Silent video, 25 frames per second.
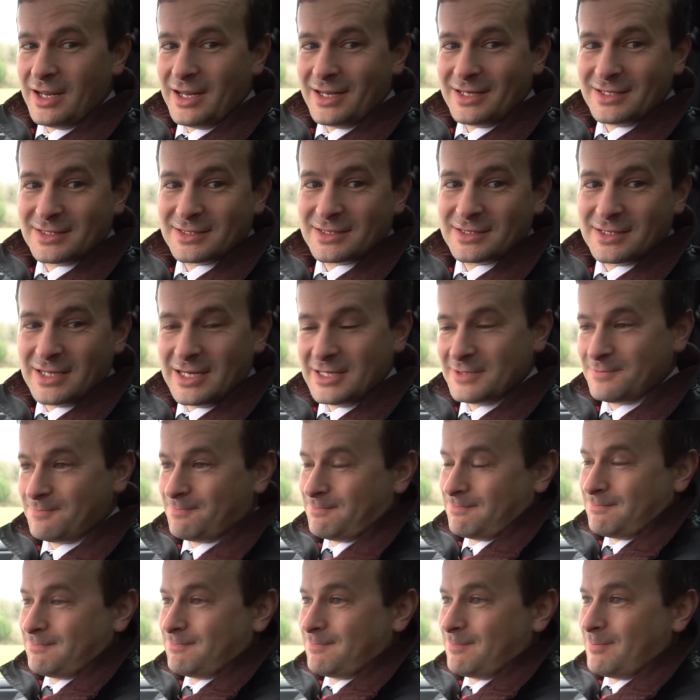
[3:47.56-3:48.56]
it's
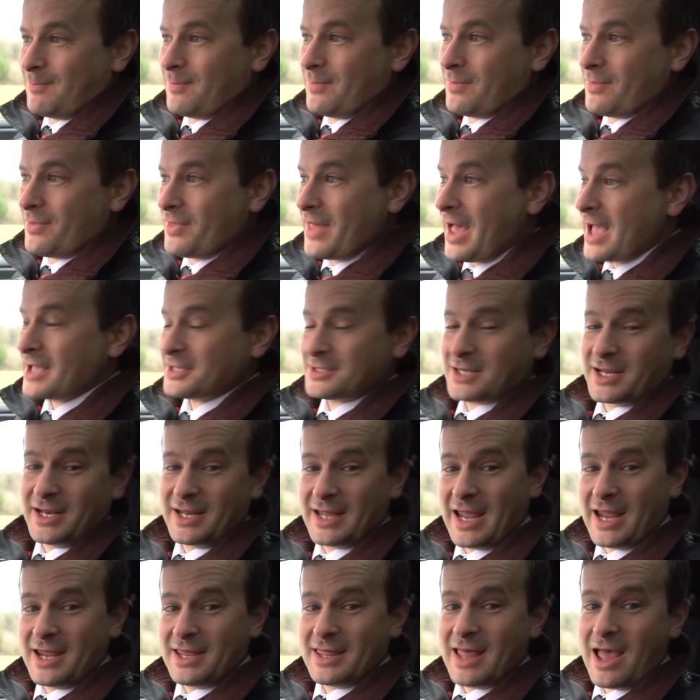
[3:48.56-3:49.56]
that's
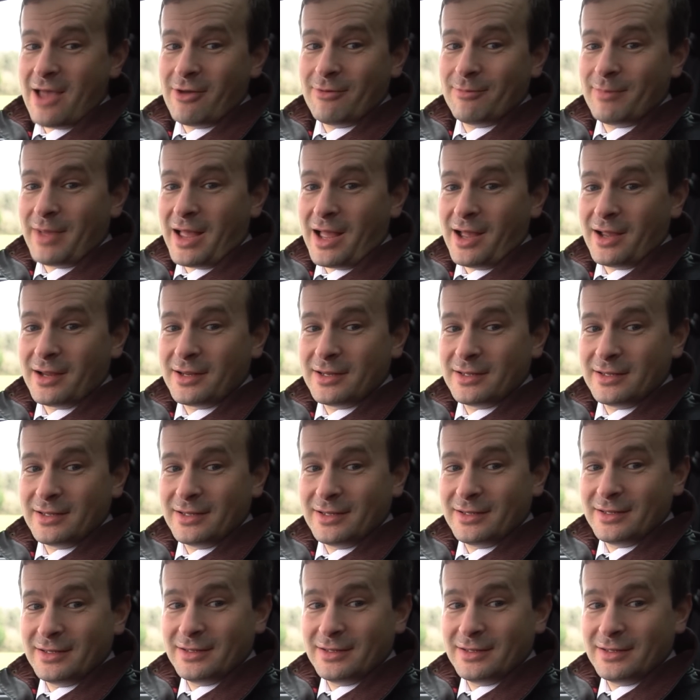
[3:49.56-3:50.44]
going to get you there and back.